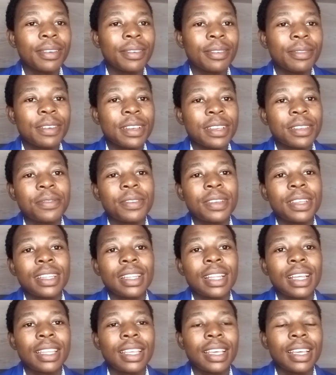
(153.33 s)
first thing
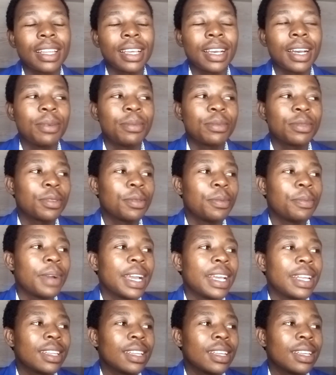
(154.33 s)
that can come to
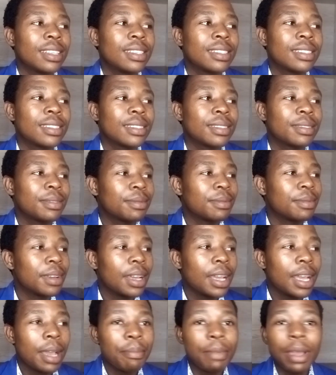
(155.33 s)
mind is
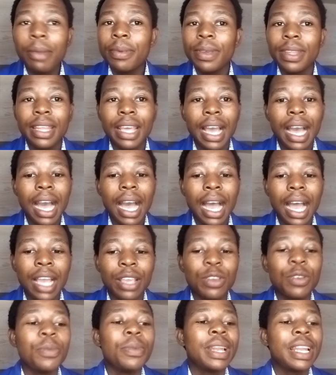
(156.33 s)
maybe the
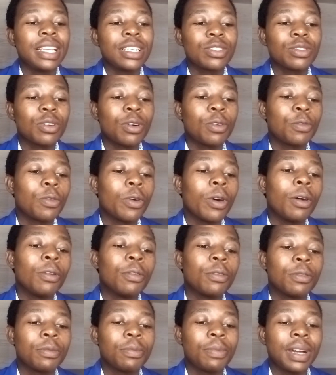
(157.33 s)
accumulation of wealth,
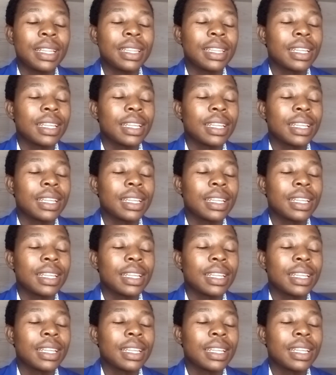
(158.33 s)
but